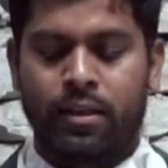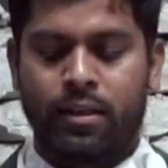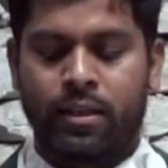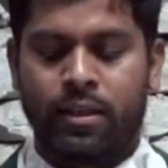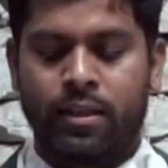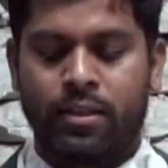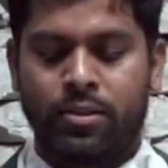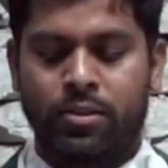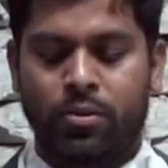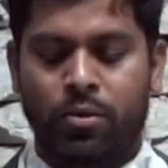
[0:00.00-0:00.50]

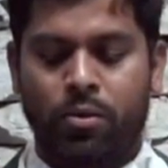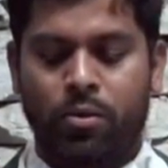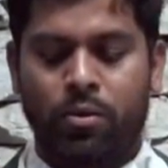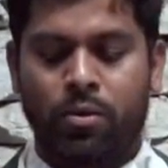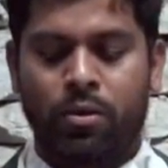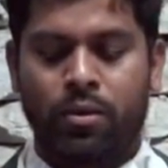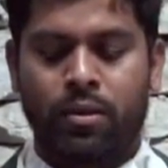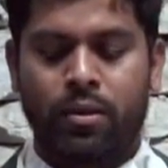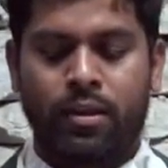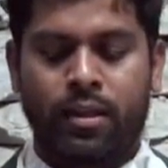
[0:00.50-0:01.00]
It
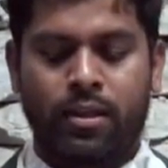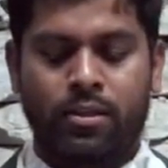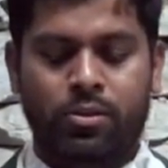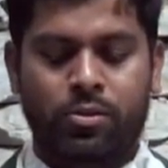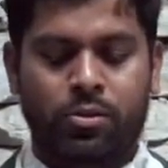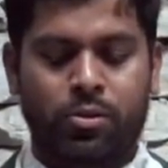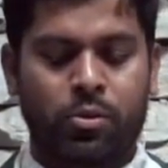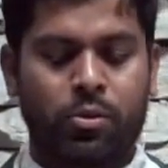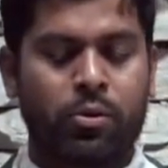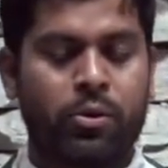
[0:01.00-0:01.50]
told the
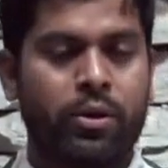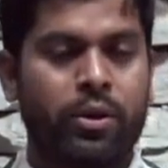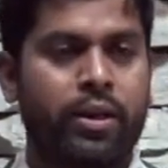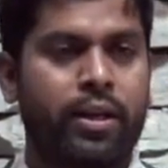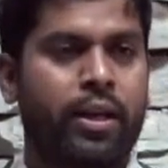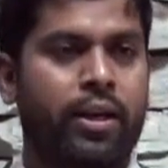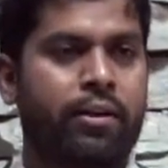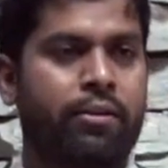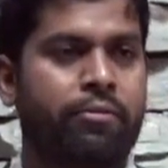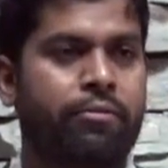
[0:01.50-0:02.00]

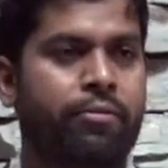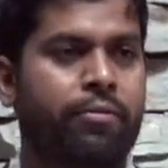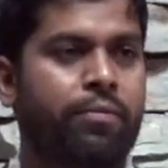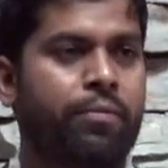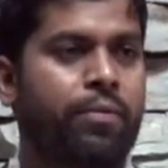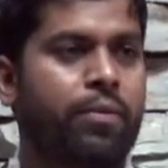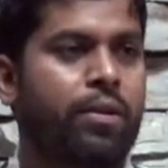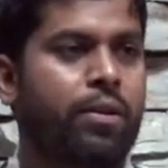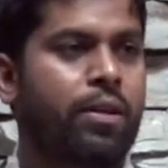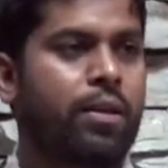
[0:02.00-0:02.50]
story of
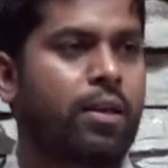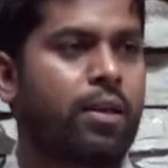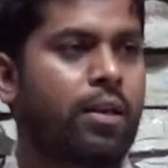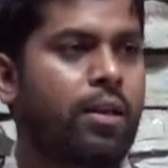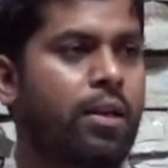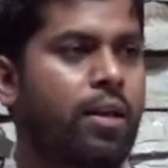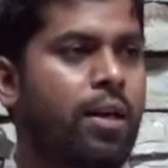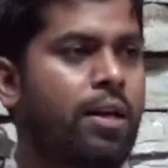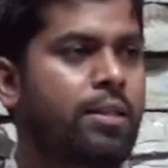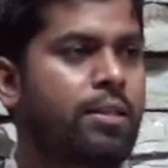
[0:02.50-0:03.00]

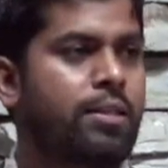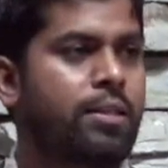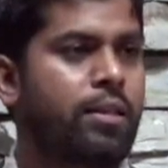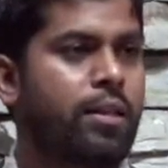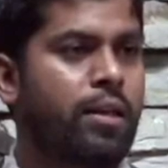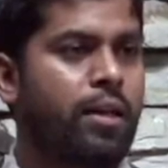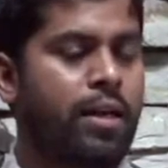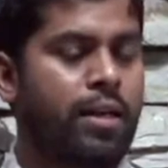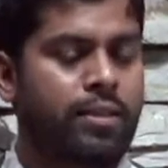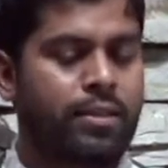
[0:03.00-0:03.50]
God's
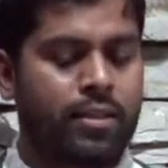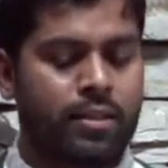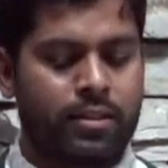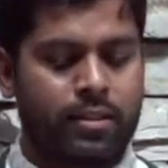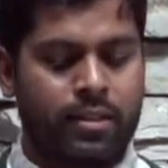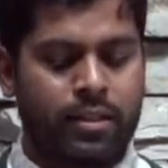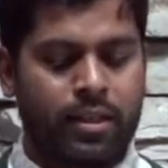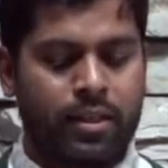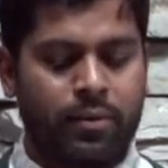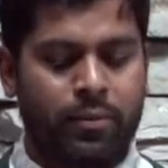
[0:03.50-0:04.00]

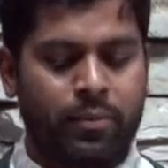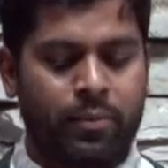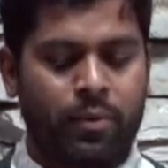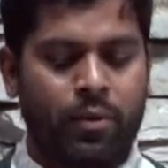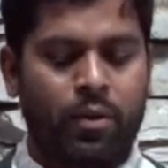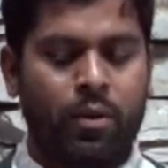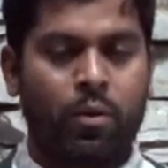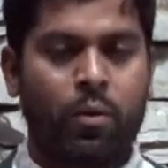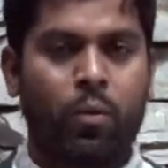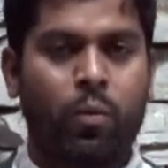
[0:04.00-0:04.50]
relationship
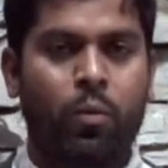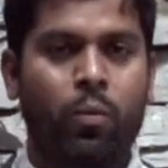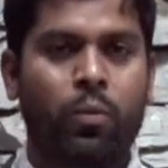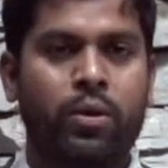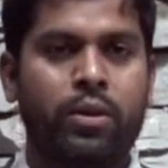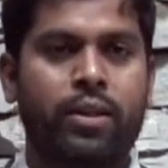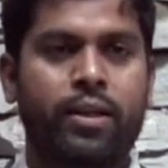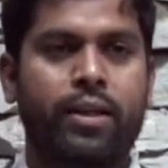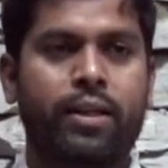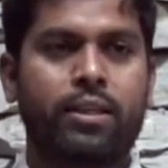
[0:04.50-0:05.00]

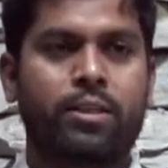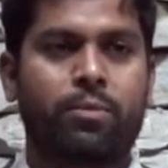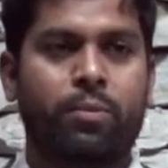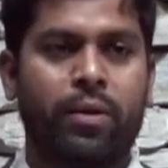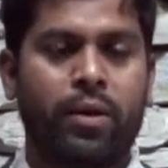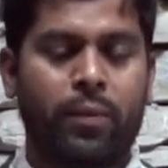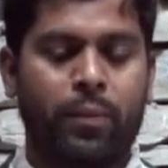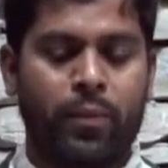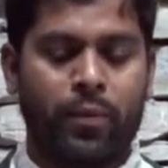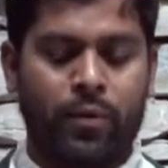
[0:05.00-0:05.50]
with his
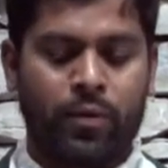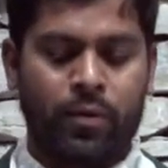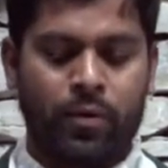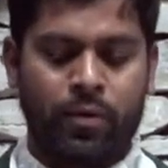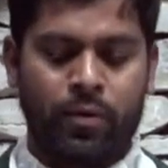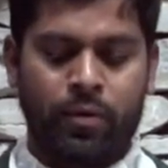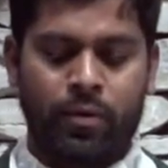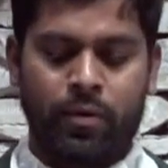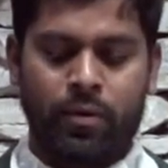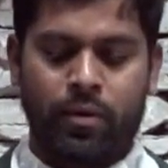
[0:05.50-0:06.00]
people.